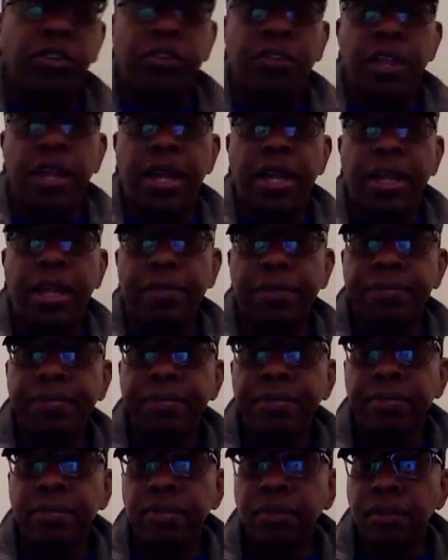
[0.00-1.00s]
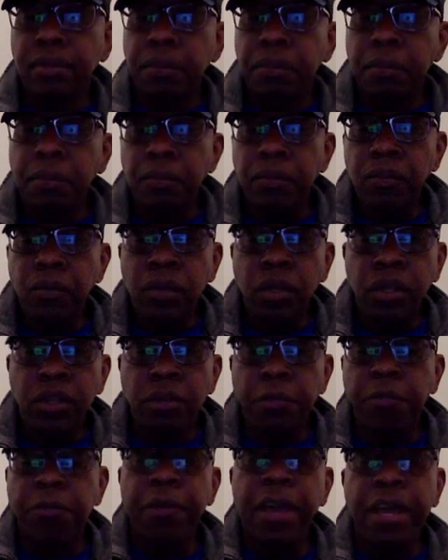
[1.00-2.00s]
that
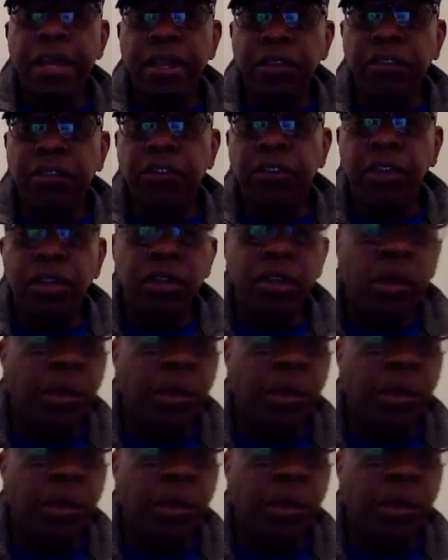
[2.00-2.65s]
the fan is still going.